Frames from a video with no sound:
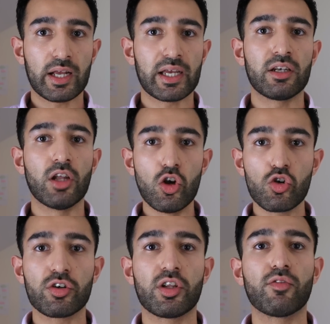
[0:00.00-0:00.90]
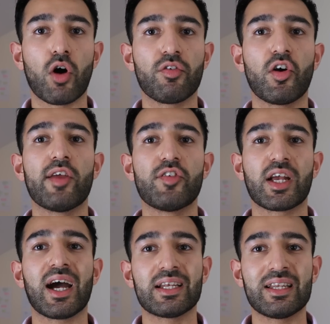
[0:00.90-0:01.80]
Again, a lucrative offer if
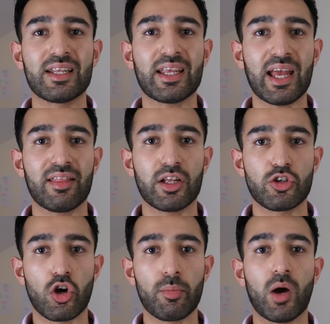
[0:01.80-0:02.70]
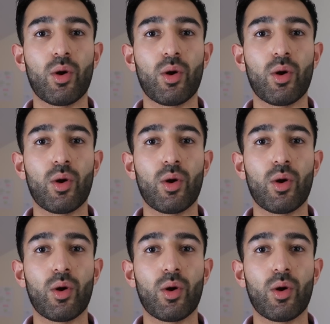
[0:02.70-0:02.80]
you can get that job.